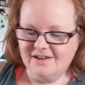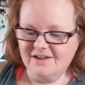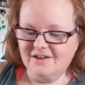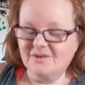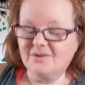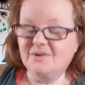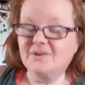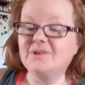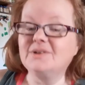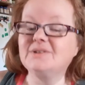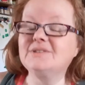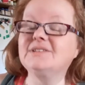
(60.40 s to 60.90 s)

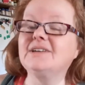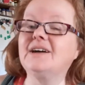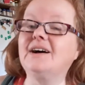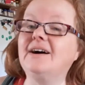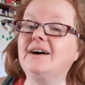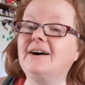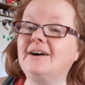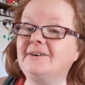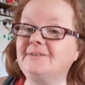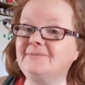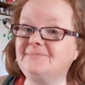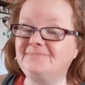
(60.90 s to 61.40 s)
Well,
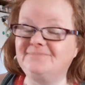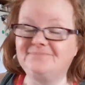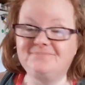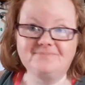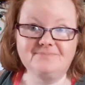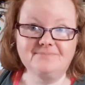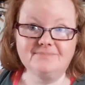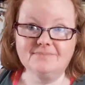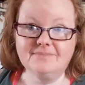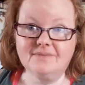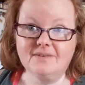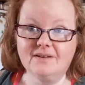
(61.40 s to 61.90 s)

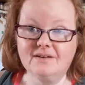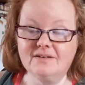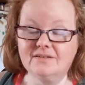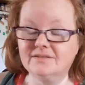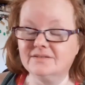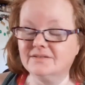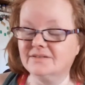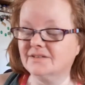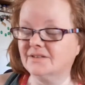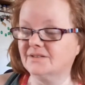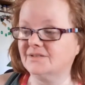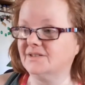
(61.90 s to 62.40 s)

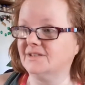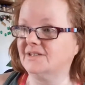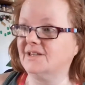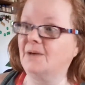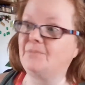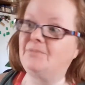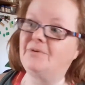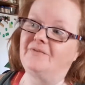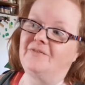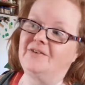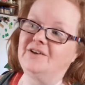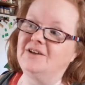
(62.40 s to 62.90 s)
there's a
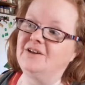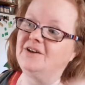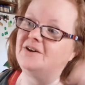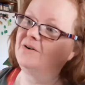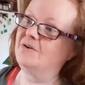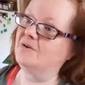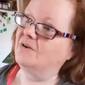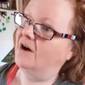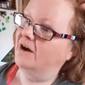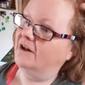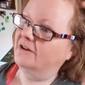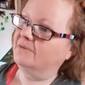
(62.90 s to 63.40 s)
type of video
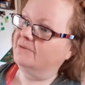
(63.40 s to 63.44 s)
called